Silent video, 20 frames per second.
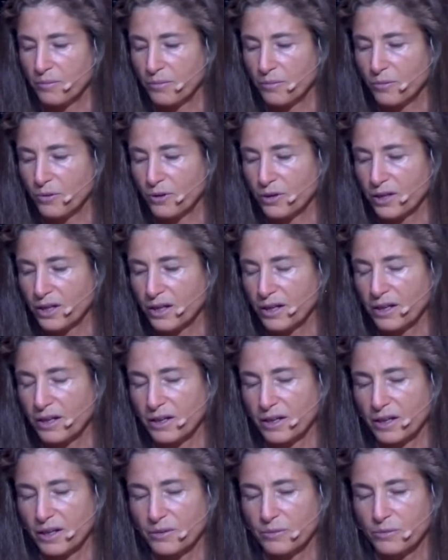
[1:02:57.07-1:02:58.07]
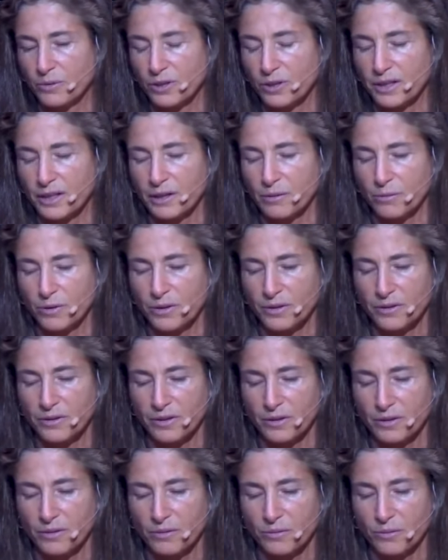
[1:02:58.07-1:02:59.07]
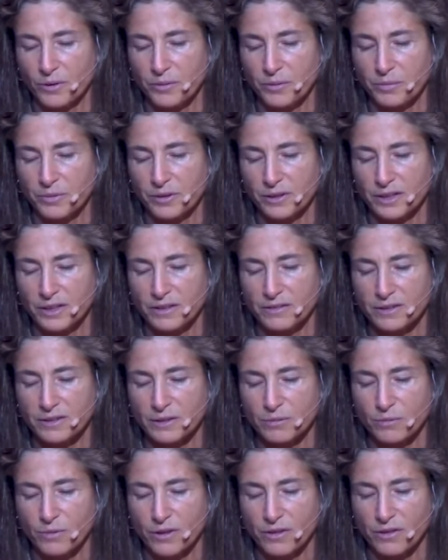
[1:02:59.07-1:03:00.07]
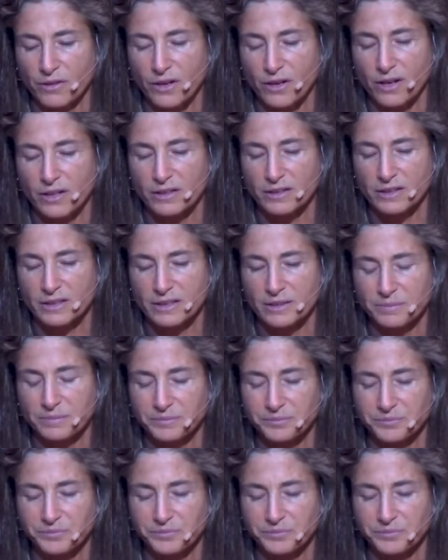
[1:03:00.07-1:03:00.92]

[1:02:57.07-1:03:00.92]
work on working with beliefs and with thoughts